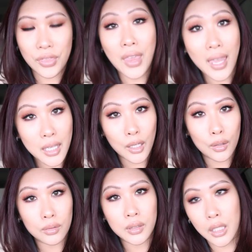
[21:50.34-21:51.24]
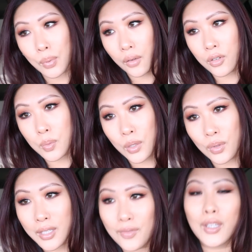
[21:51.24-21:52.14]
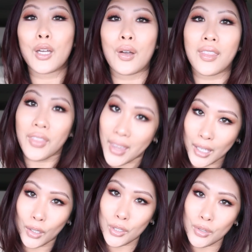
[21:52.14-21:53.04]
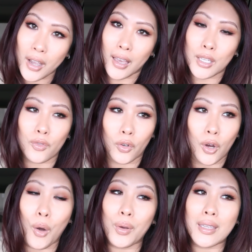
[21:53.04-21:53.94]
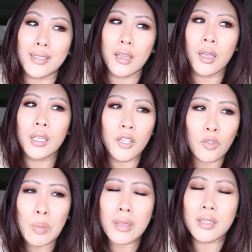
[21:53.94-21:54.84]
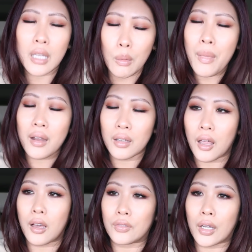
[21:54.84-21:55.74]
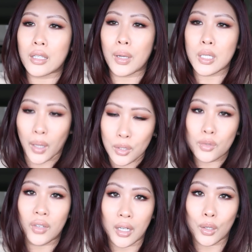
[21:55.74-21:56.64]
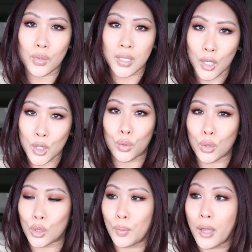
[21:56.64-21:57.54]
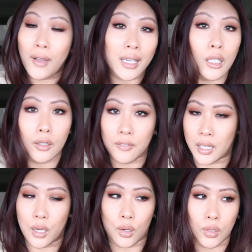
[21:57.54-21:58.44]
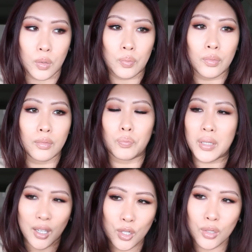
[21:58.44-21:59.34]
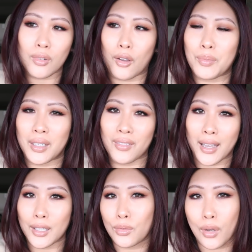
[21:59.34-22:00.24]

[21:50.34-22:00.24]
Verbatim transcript: thank you to eBay for sponsoring this video and thank you to you guys for always giving me the same amount of love on my sponsored videos as you do my regular videos because you know me, right? You